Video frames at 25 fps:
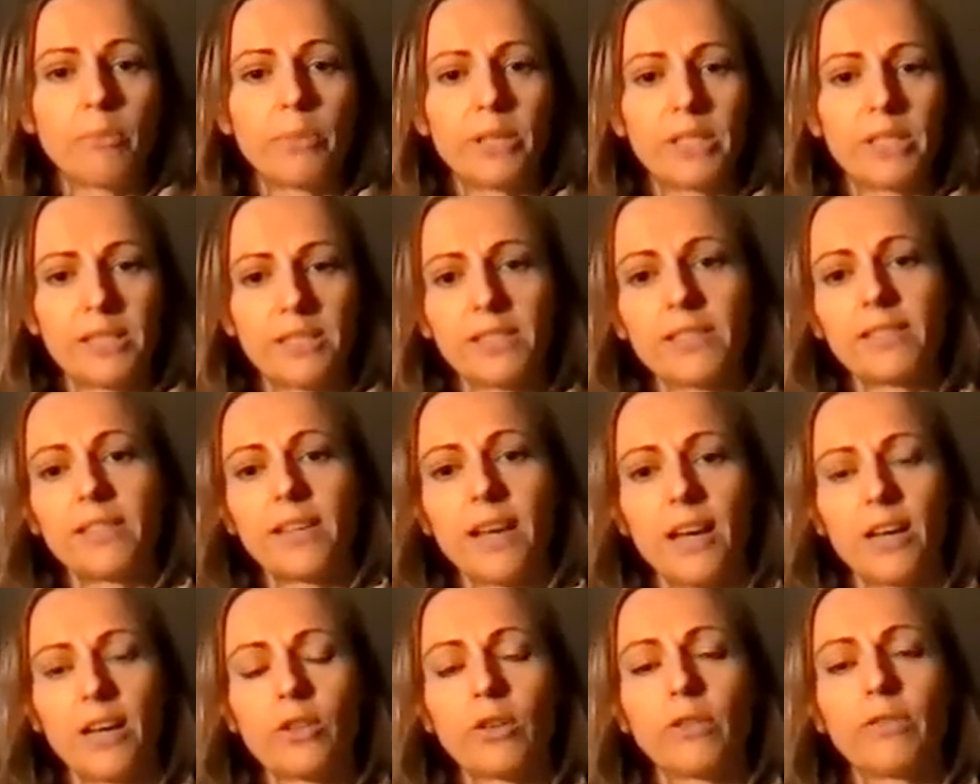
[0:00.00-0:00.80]
but
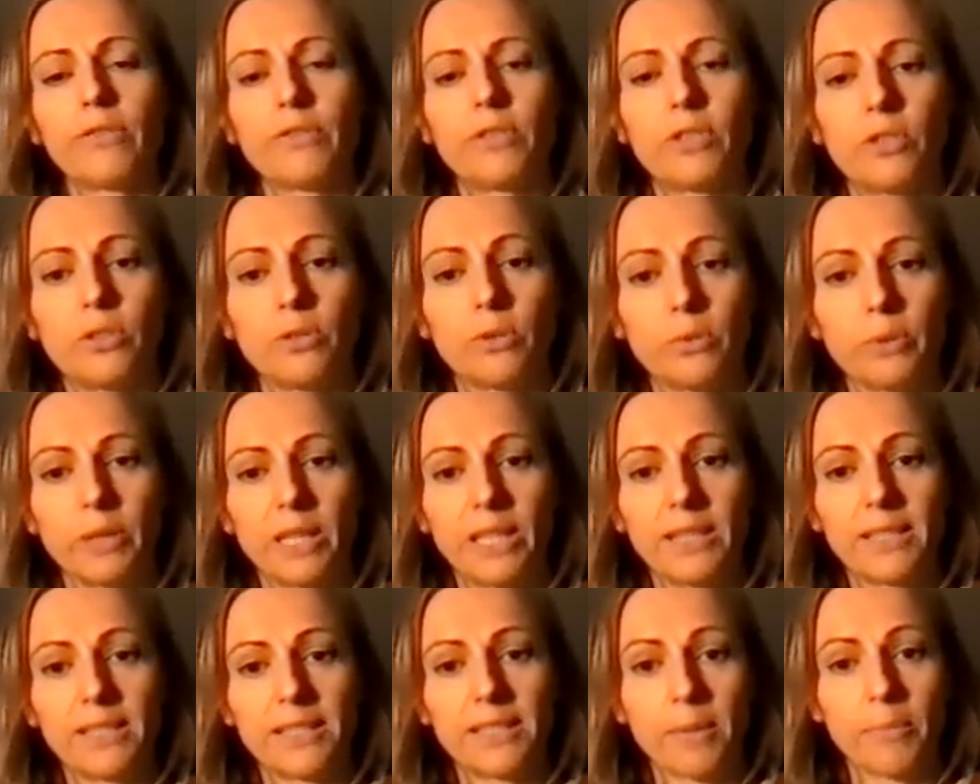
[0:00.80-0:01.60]
start off
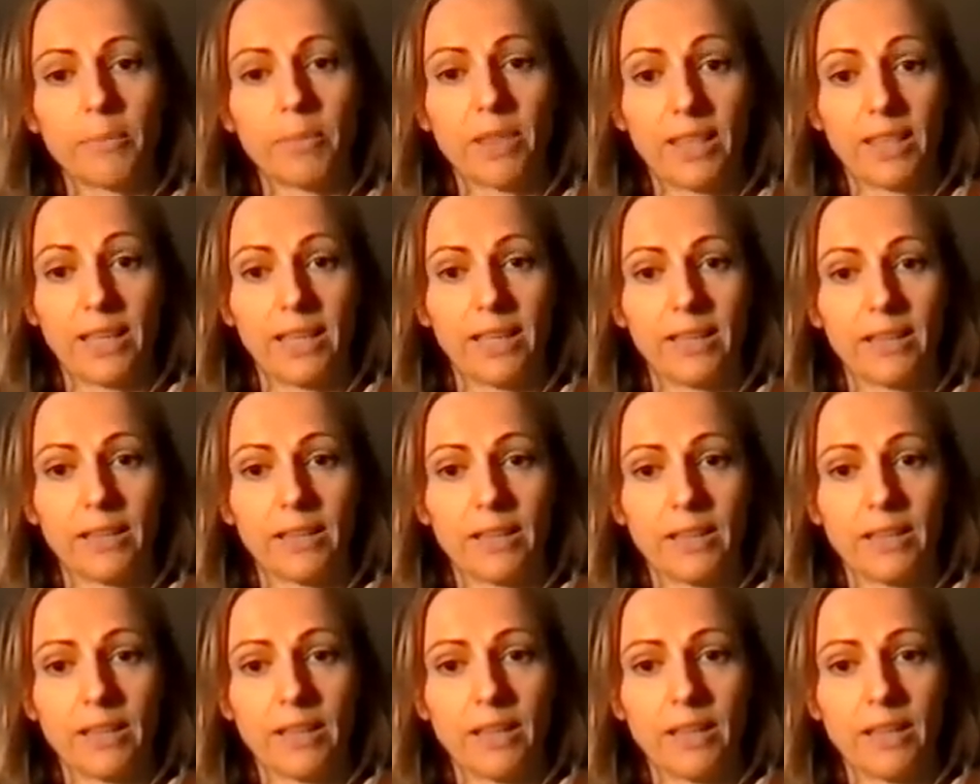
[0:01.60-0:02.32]
doing something.